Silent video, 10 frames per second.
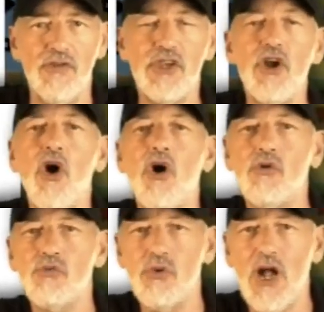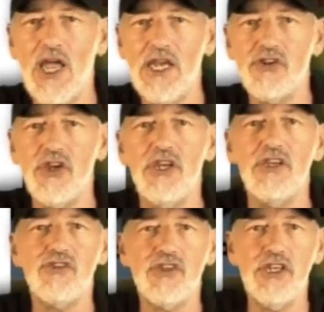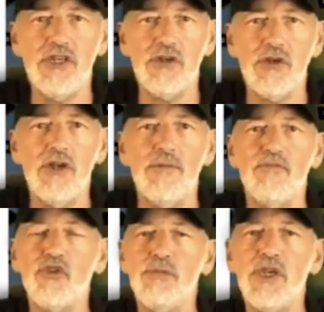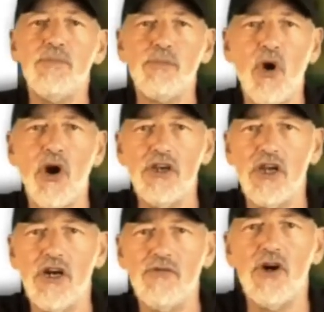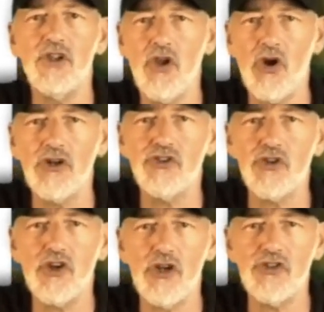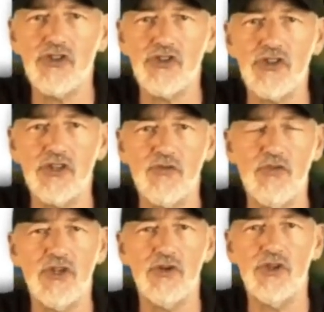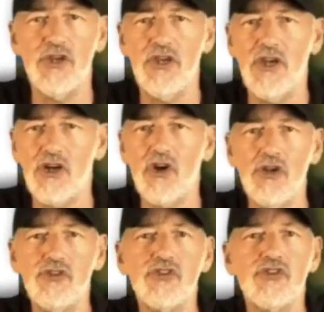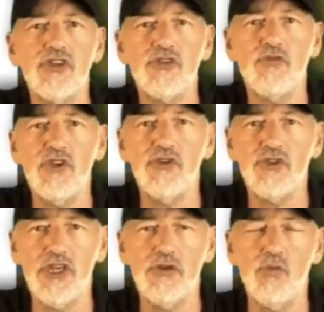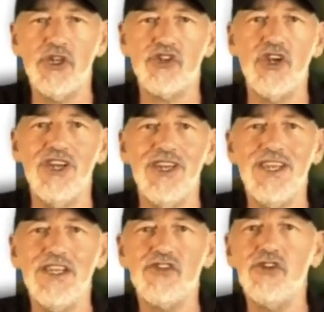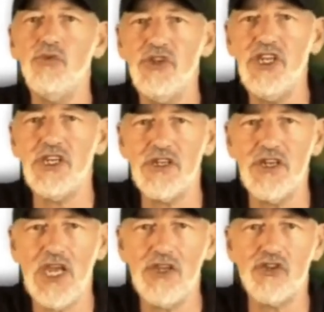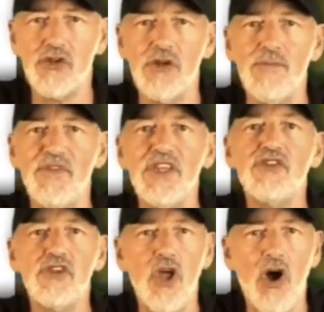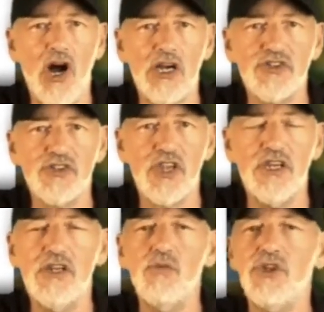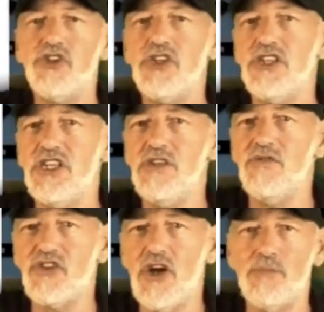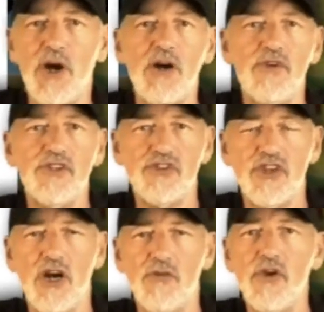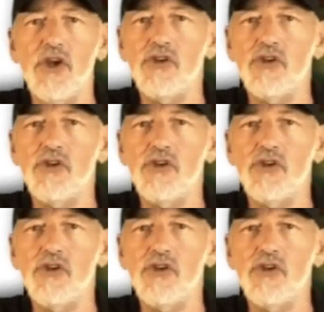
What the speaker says: The all right is here to be a part of a larger consciousness field, a consciousness field in which its unique nature is lost and in which it gives up of itself